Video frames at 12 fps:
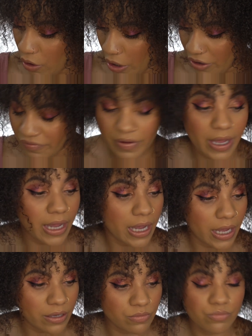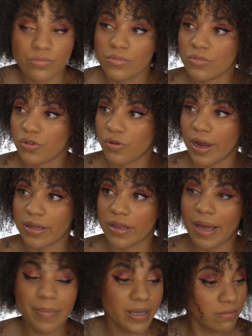off and try and
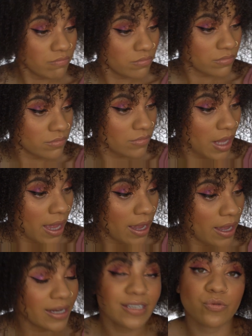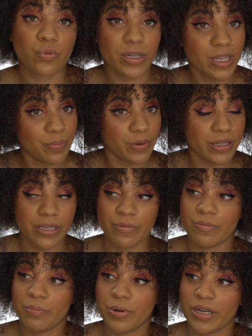look. I mean, it is really
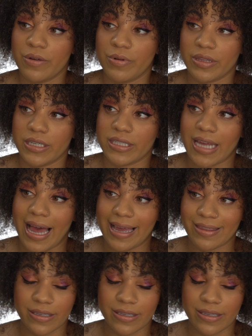pretty with this eye